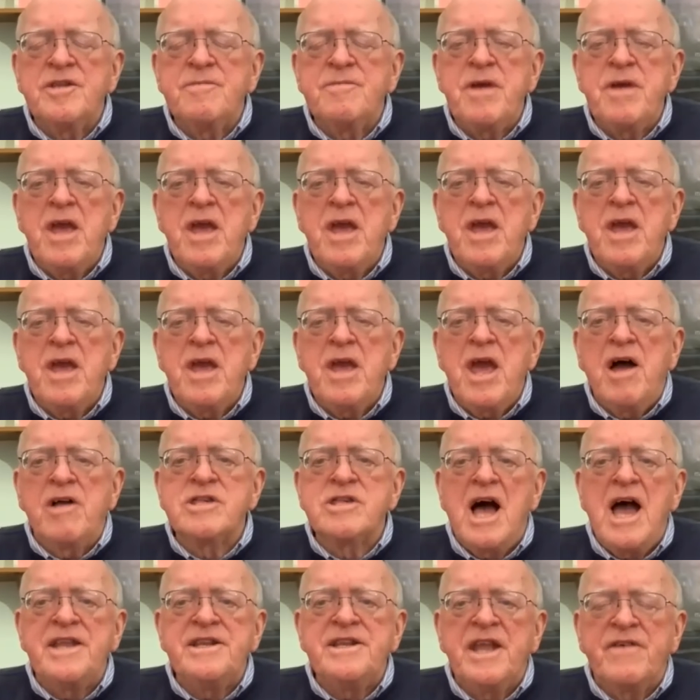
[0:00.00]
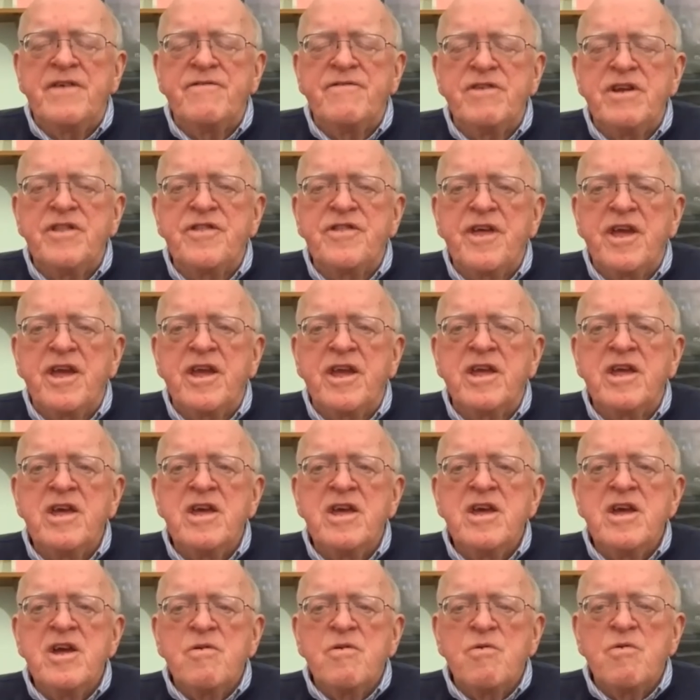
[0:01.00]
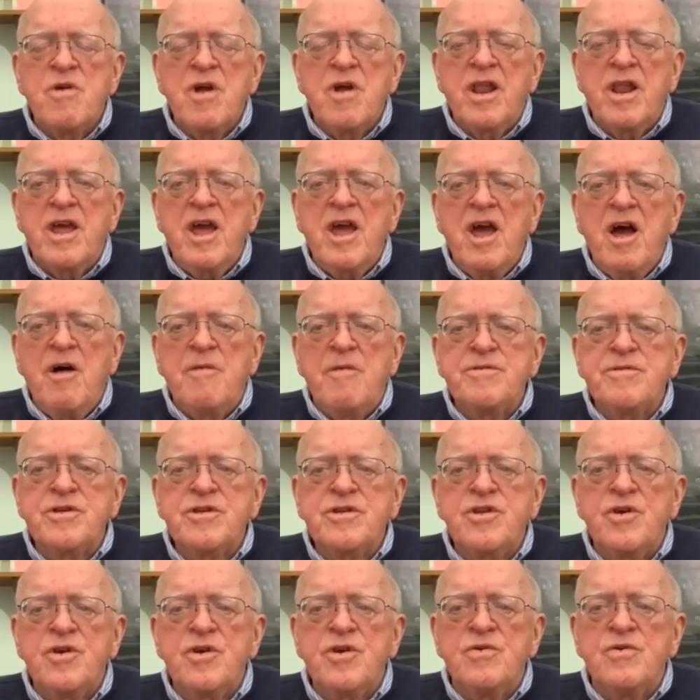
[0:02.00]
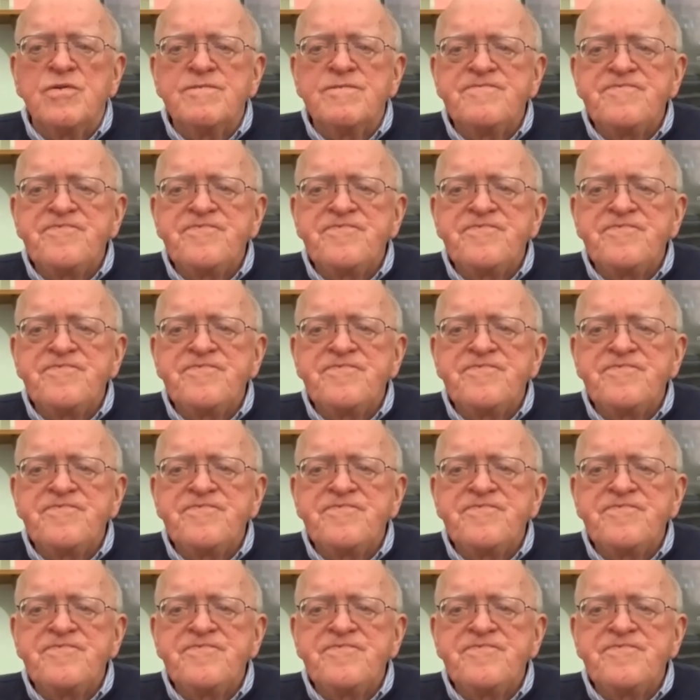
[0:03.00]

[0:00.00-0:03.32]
be outside and everything really helps too.